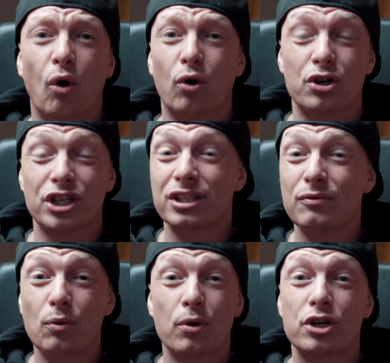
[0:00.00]
or just
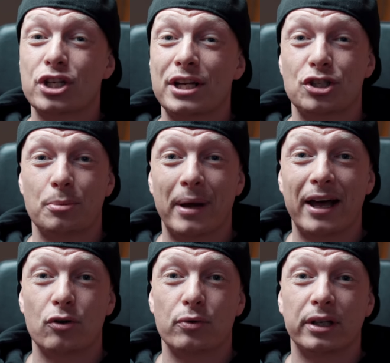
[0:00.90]
if you want to change the
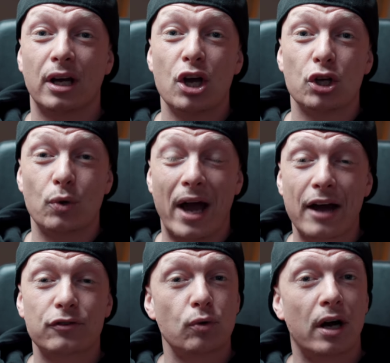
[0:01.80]
battery, you
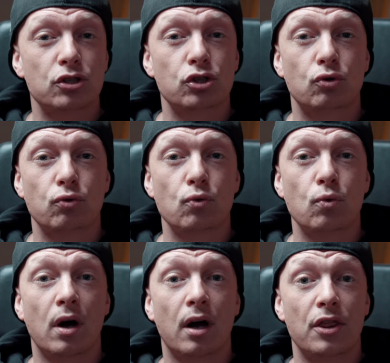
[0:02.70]
have to
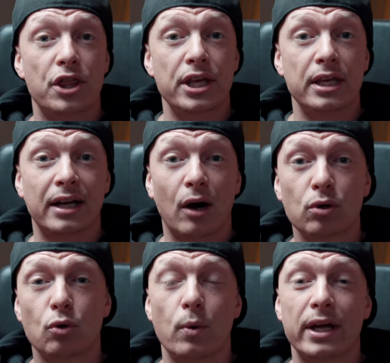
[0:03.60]
unscrew the
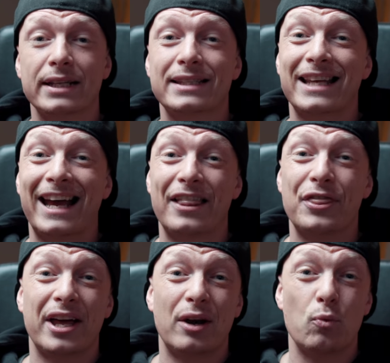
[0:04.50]
counterweights
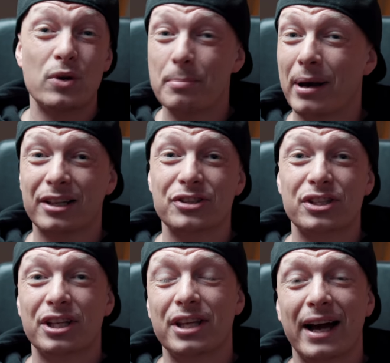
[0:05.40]
and then
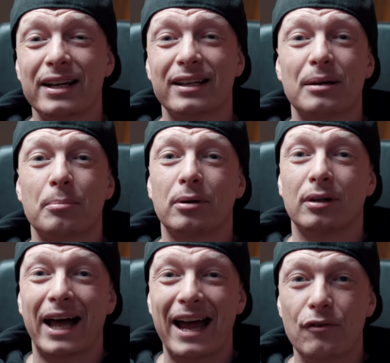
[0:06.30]
rebalance the entire
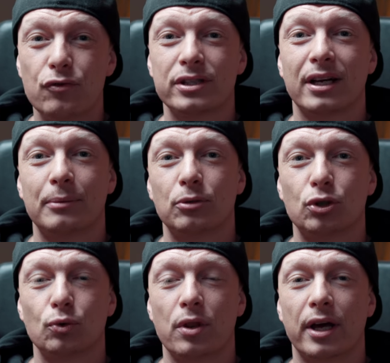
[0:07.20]
gimbal every time you
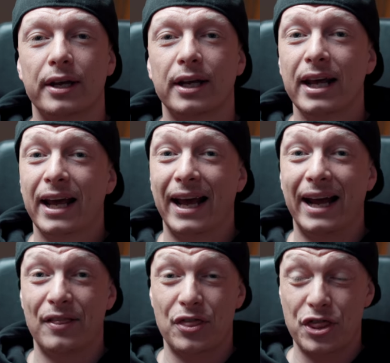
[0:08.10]
do that.
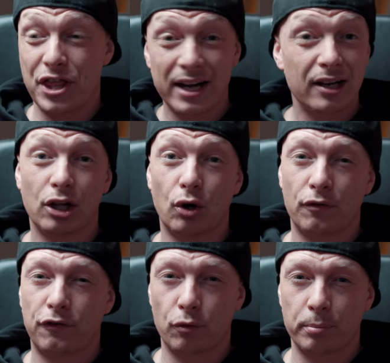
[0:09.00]
And that
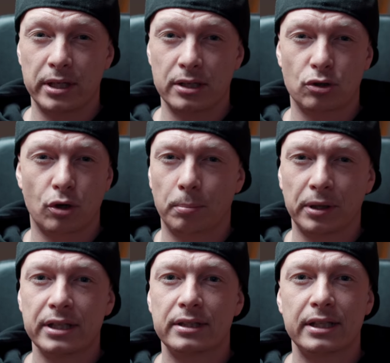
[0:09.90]
alone for me is a
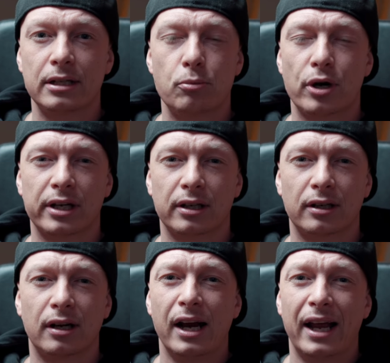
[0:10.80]
complete deal
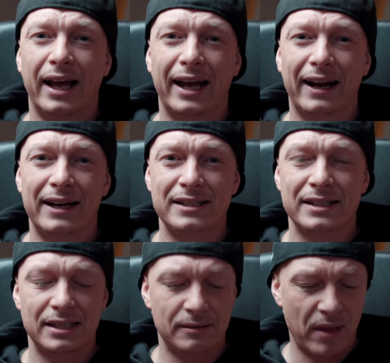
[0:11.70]
breaker,
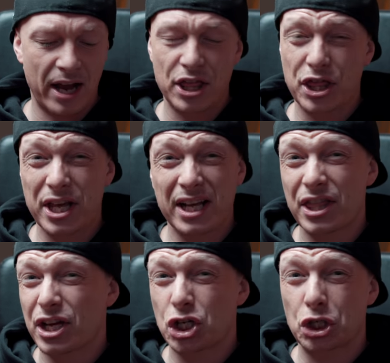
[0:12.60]
and I
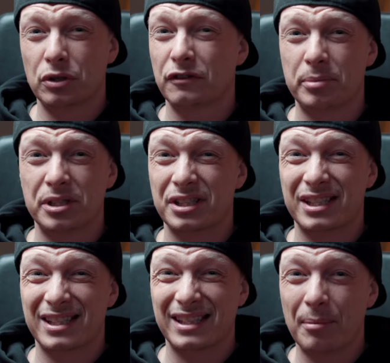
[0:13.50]
think there should have been
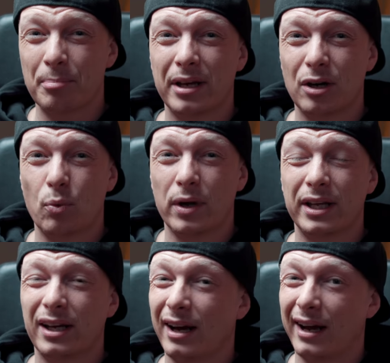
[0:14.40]
some better
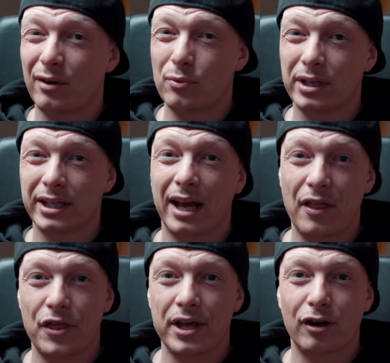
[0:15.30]
way. I really
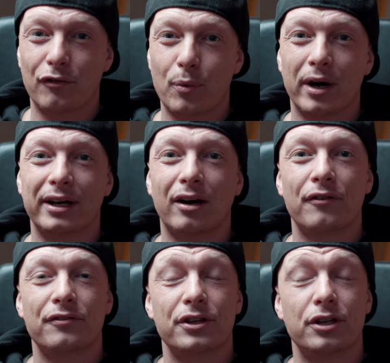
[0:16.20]
can't think of one
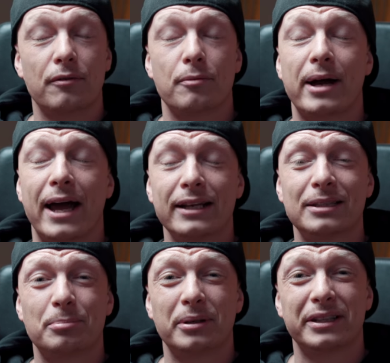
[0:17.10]
off the top of my
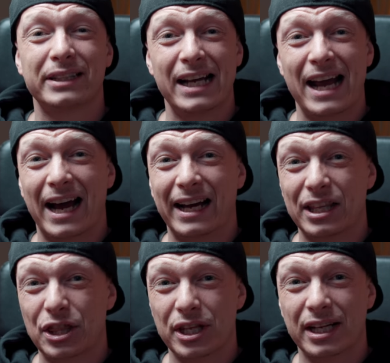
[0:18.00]
head, but I
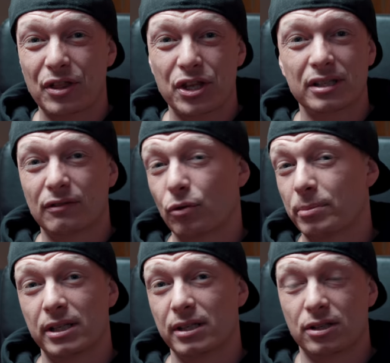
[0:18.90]
think this for
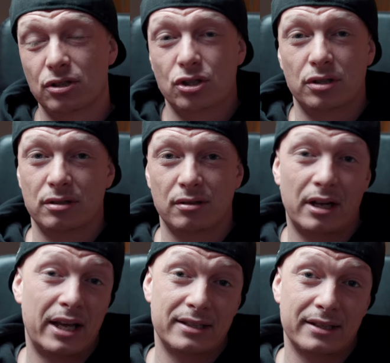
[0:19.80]
me is just,
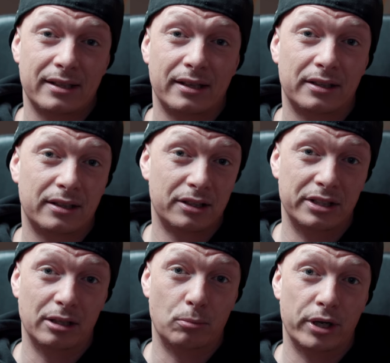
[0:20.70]
as I said, a
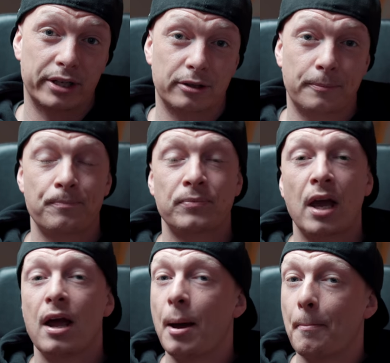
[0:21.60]
deal breaker.
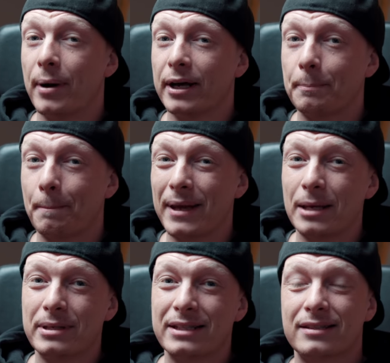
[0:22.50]
But
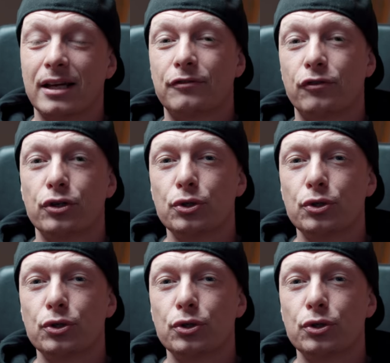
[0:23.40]
maybe it's not for